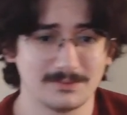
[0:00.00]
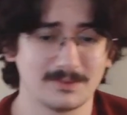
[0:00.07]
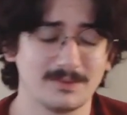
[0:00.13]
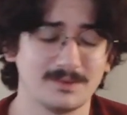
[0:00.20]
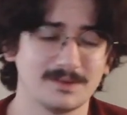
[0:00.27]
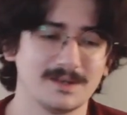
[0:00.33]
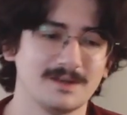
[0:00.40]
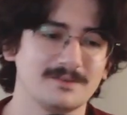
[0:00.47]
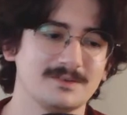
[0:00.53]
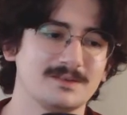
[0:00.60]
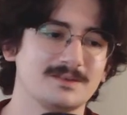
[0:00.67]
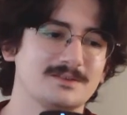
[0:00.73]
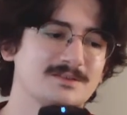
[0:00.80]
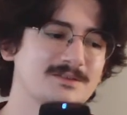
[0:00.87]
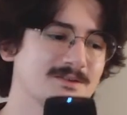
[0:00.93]
role in
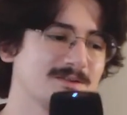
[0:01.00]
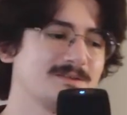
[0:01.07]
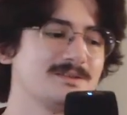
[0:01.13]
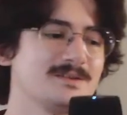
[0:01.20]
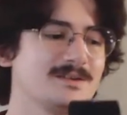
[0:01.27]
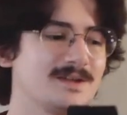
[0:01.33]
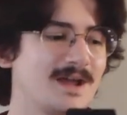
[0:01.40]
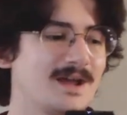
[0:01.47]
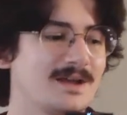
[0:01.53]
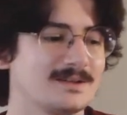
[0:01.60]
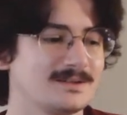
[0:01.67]
everything, your source and your DAC.